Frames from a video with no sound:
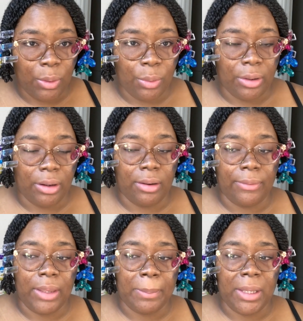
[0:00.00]
or
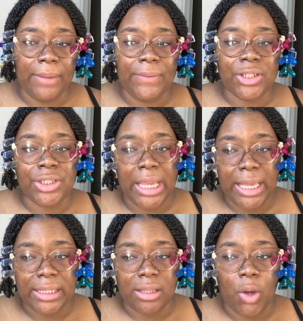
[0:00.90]
I mean, if it
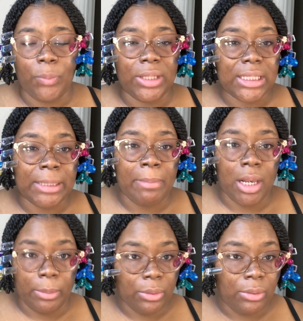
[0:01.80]
sheds, hopefully it's
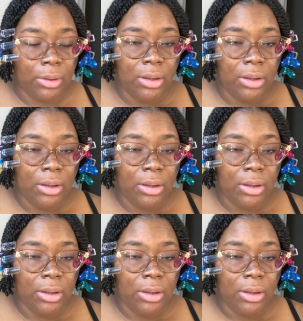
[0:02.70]
minimal.